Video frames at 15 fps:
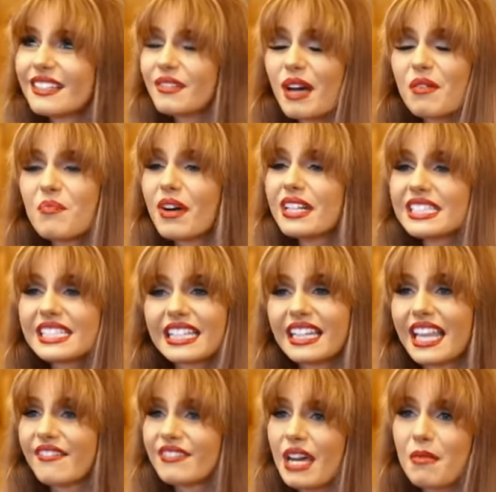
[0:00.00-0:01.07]
a
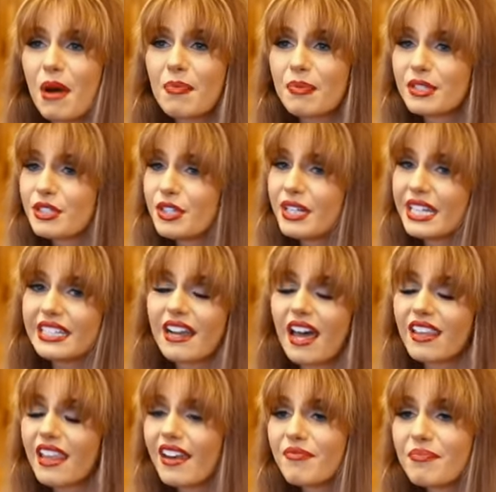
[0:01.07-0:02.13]
once-in-a-lifetime opportunity.
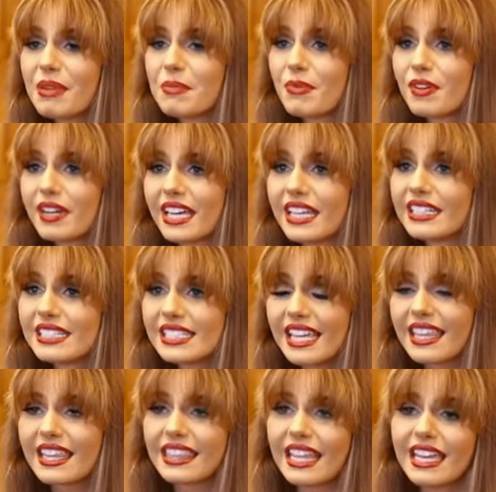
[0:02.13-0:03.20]
Not a lot of people can
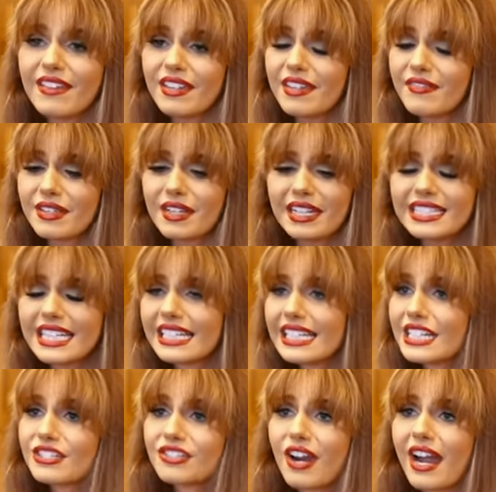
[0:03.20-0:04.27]
say that they even
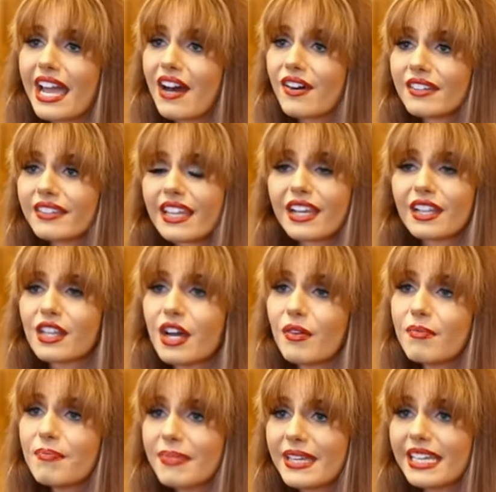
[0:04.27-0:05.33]
attended a tryout, let
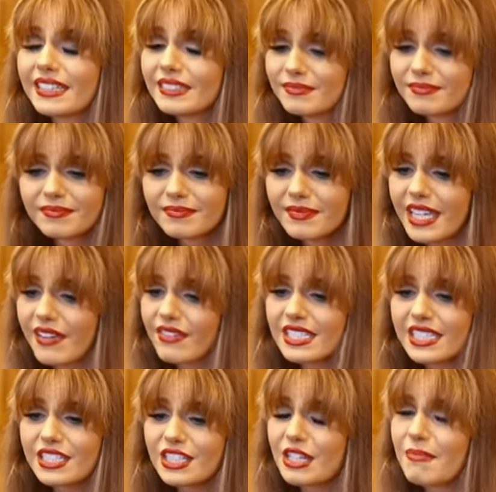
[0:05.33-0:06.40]
alone be given
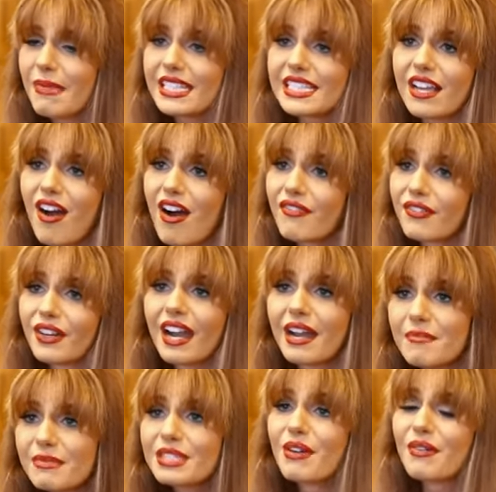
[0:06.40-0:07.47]
such an amazing offer.
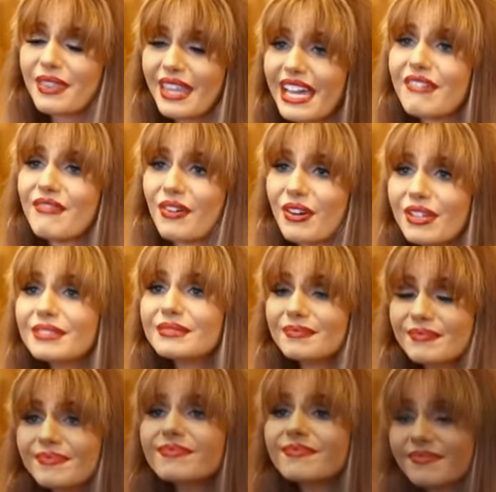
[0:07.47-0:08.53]
I'm so thankful.
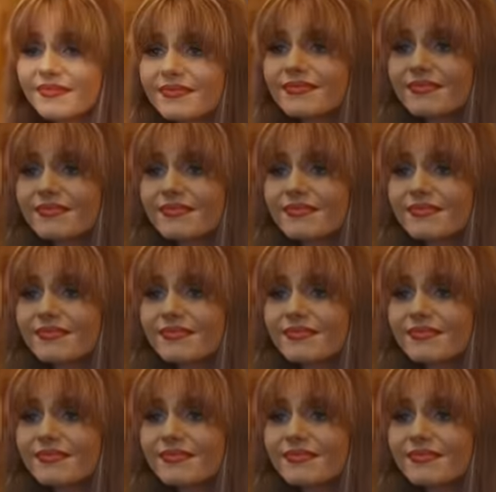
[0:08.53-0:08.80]
I